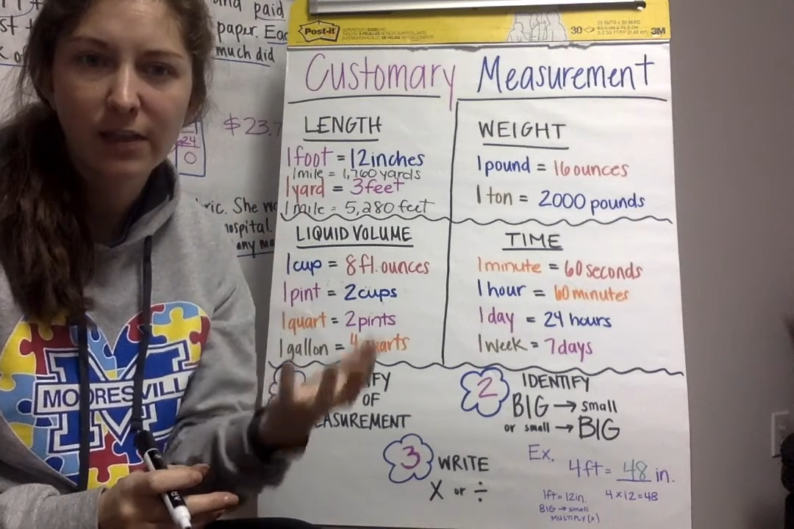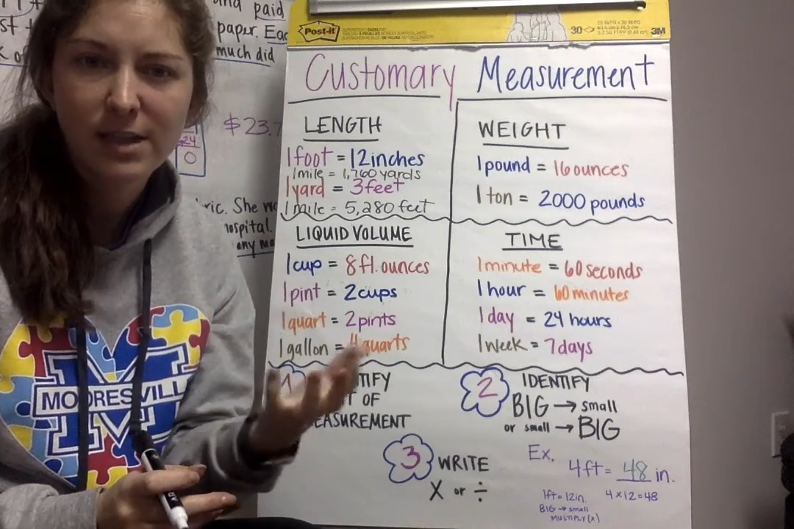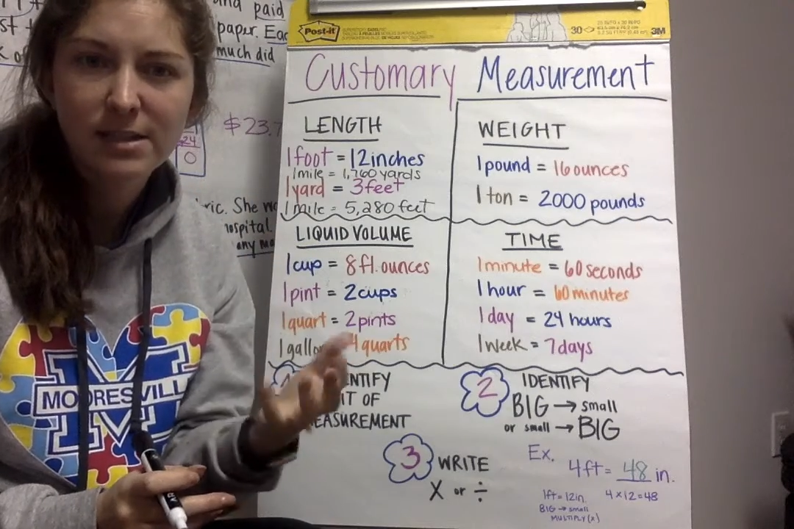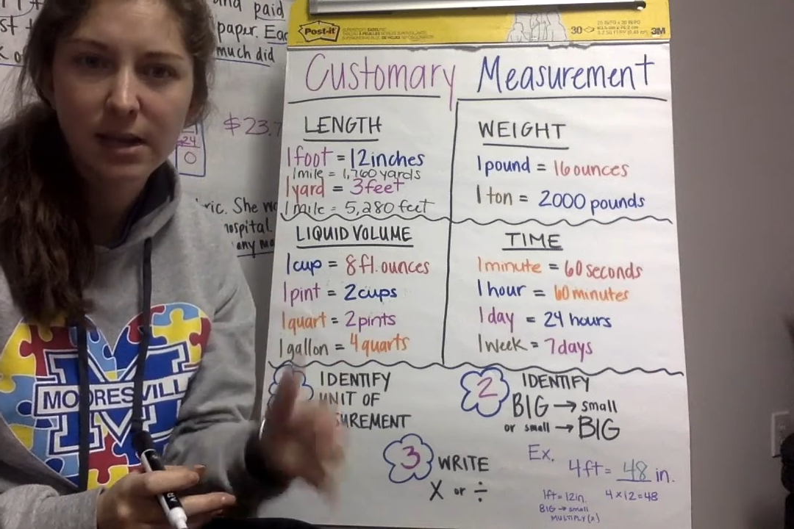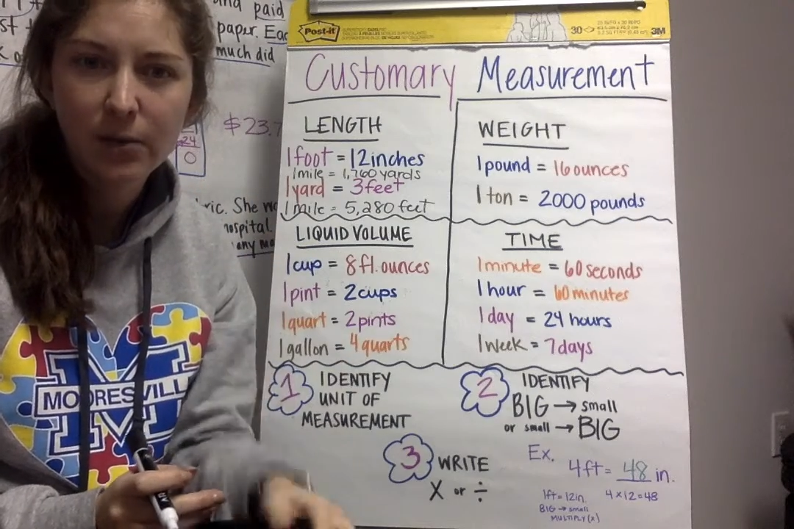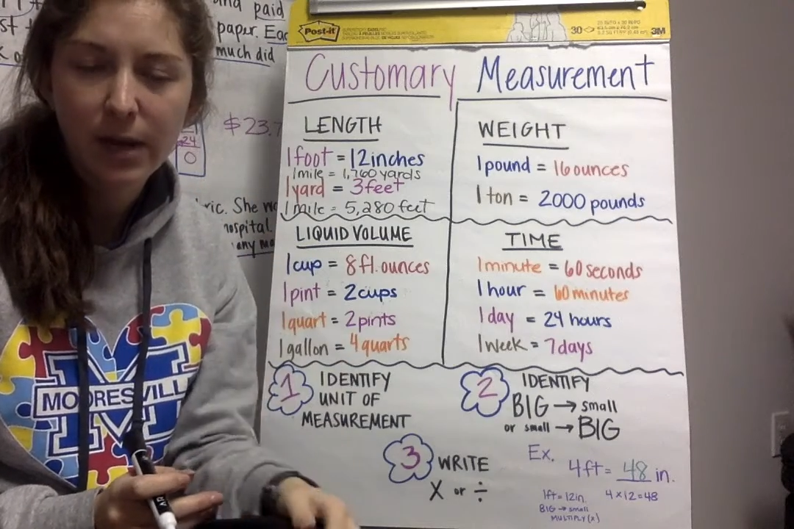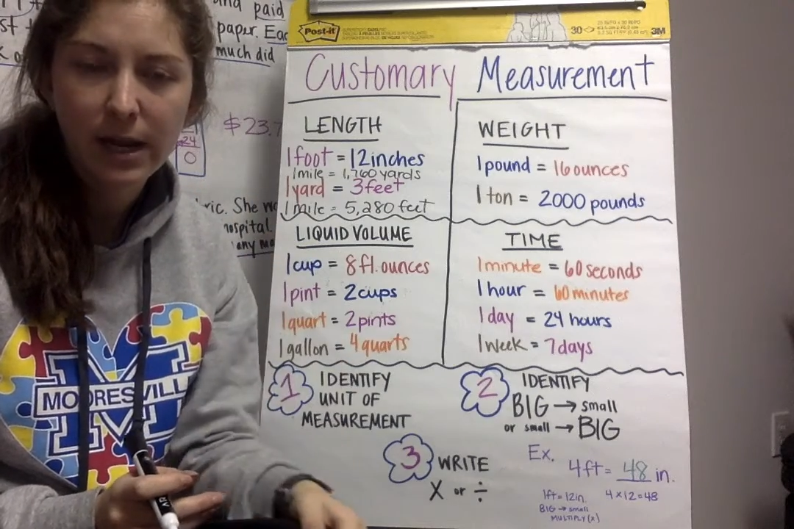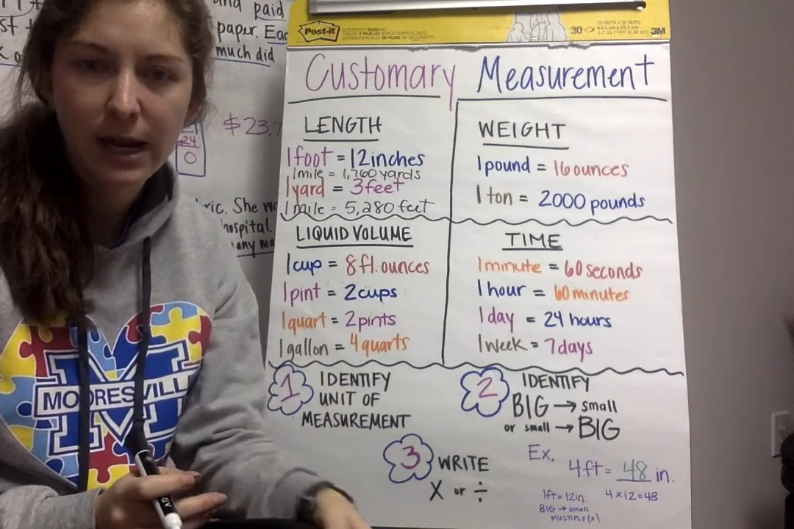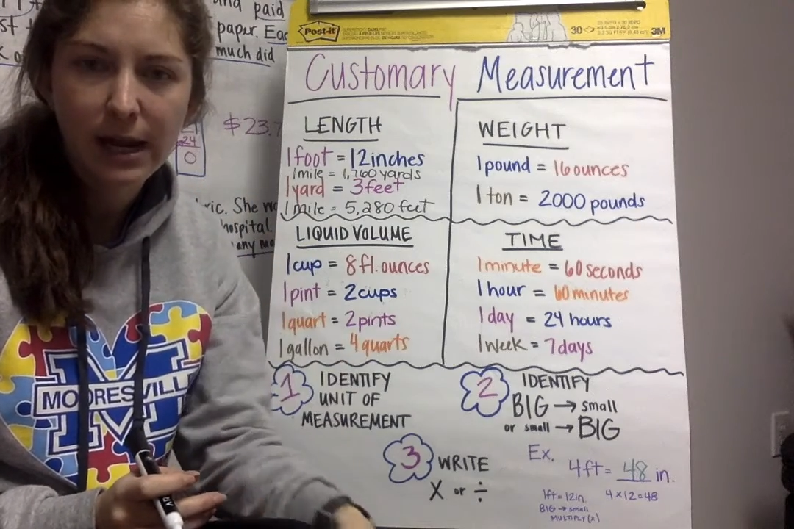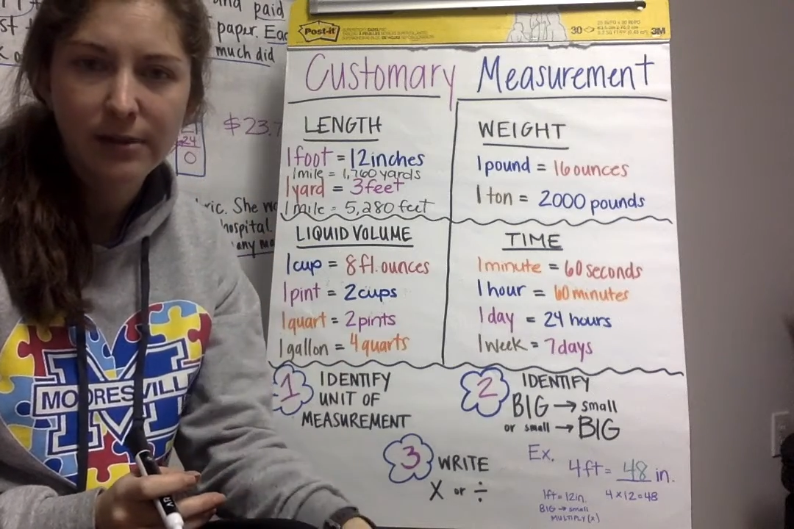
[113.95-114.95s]
That's going to weigh
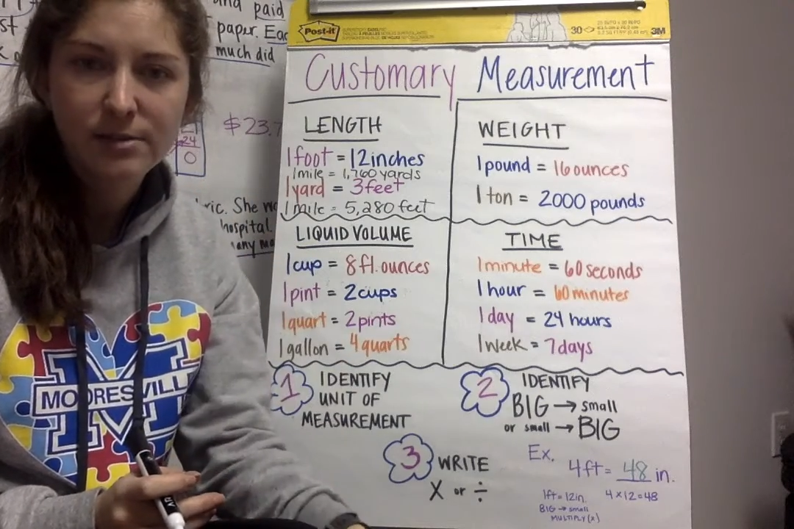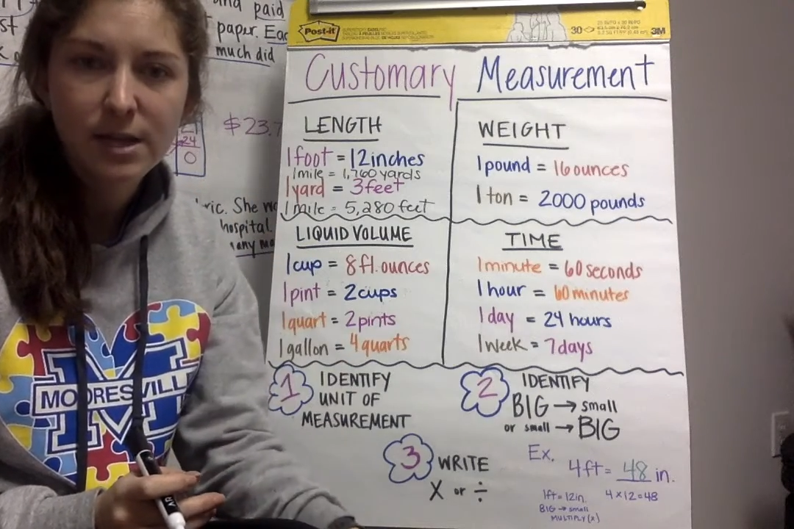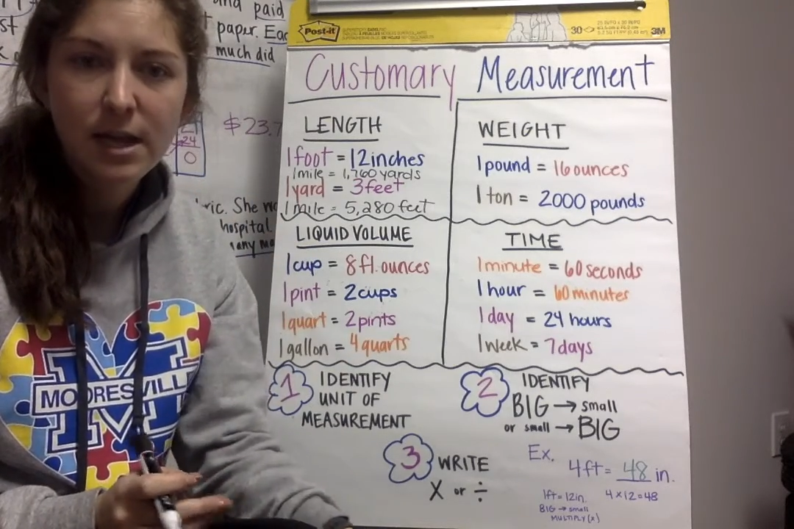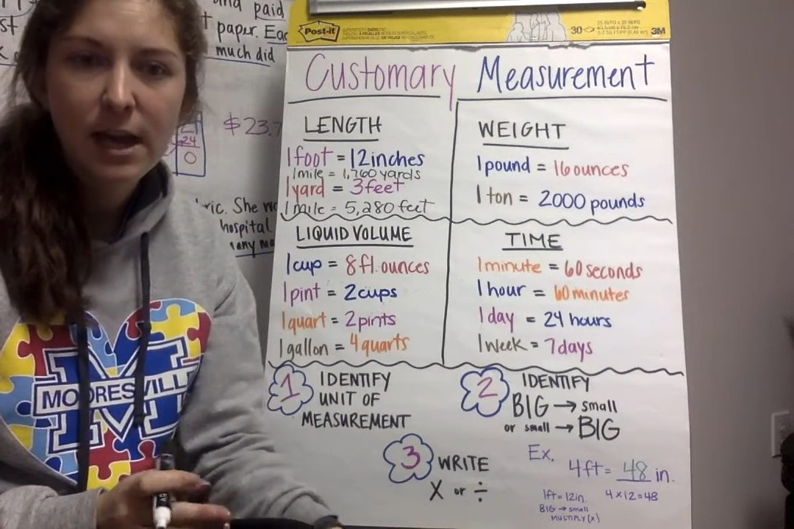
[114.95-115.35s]
an ounce.